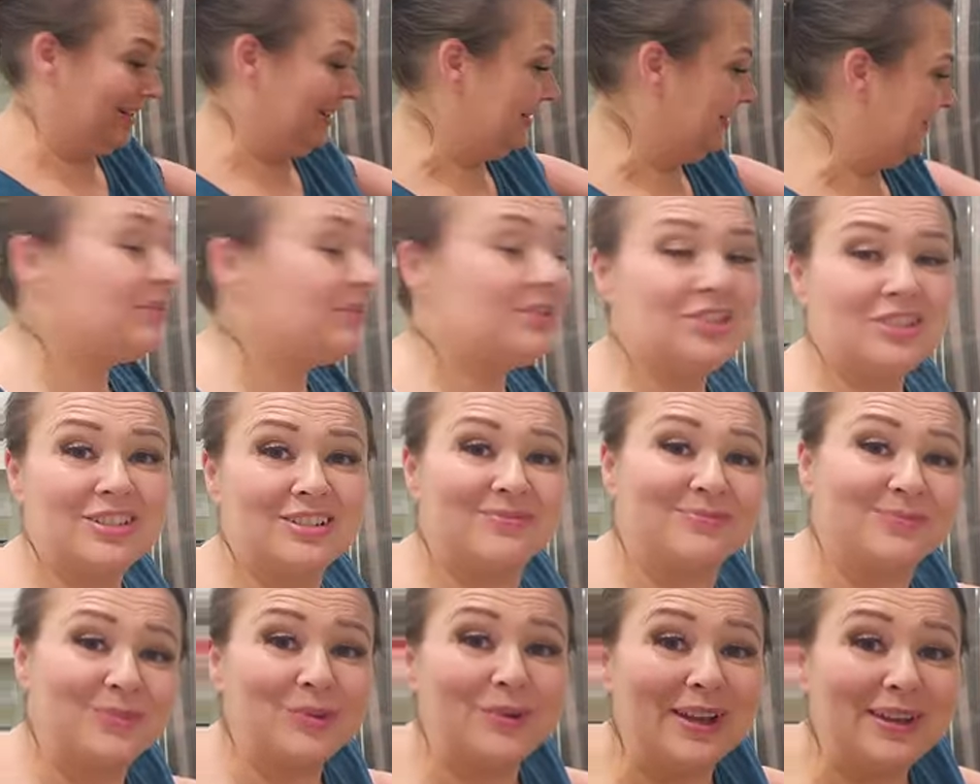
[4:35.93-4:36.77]
here, which
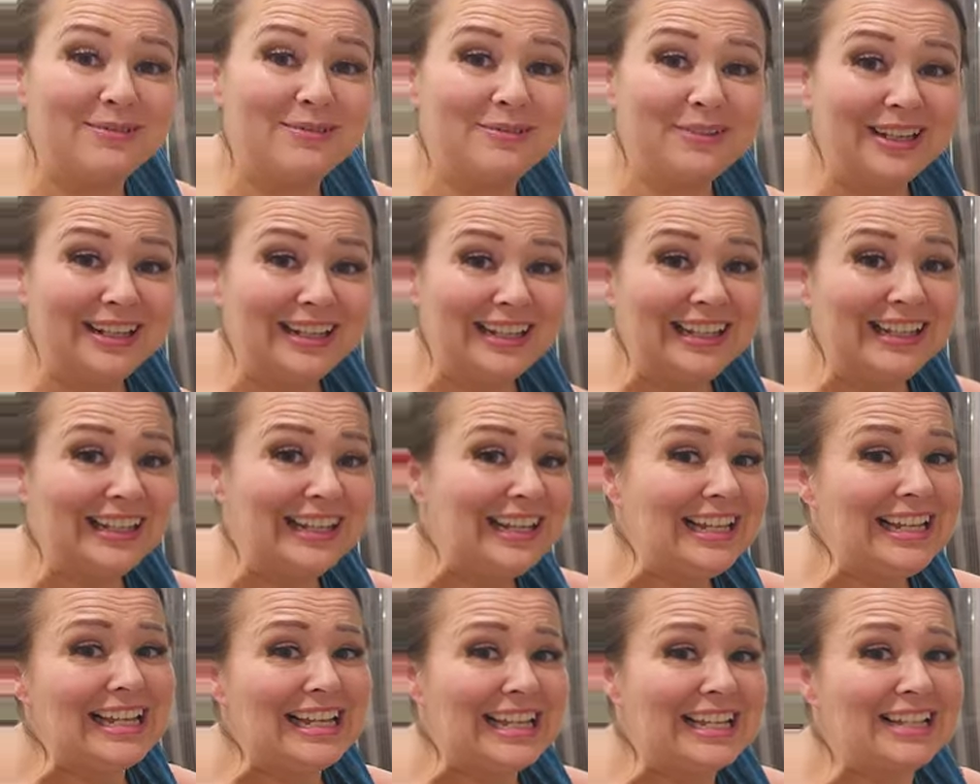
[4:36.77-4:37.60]
quite
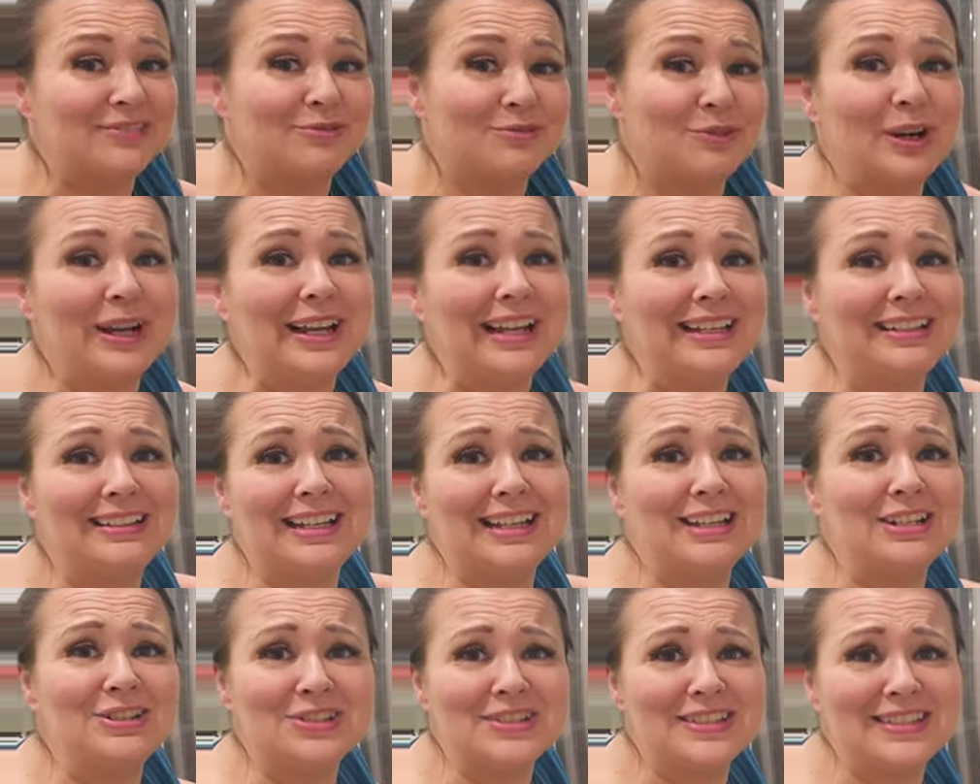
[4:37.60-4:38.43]
funnily, quite
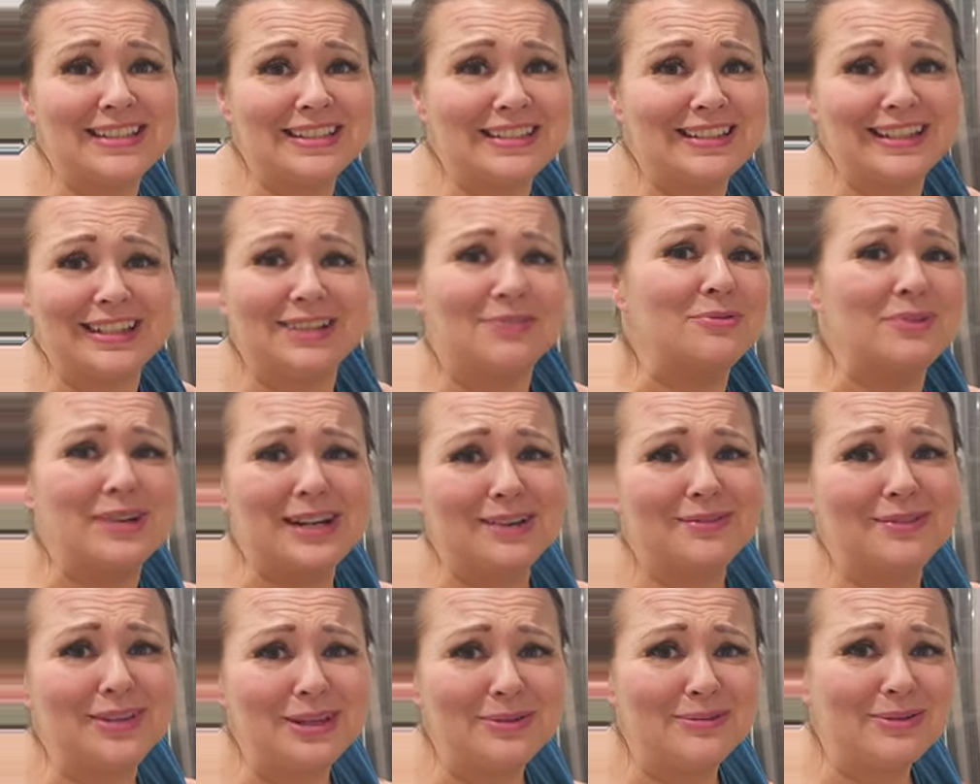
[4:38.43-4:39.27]
interestingly,
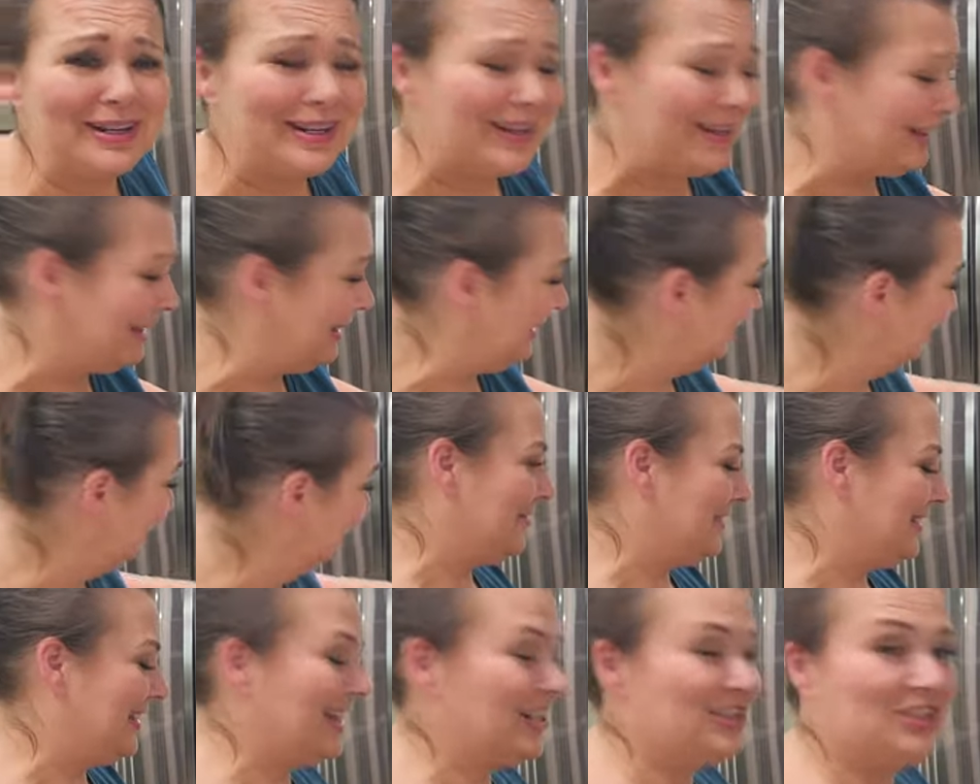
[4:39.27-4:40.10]
whatever you wanna call it.
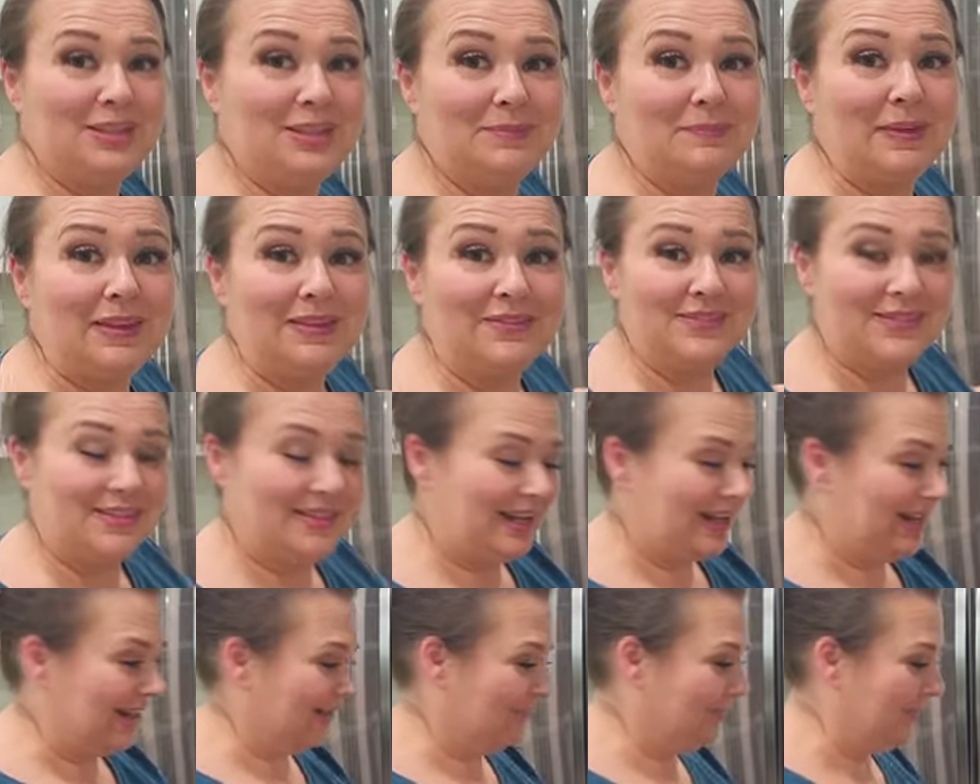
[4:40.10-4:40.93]
That was actually beef stock